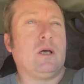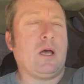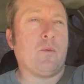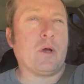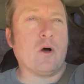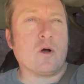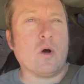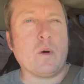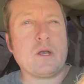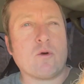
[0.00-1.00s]
and we're going to
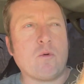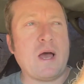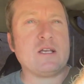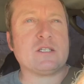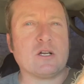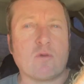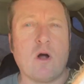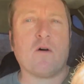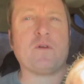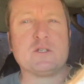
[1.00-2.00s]
go into rice and
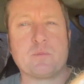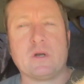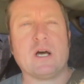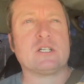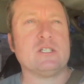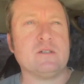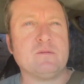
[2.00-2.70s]
crawfish production.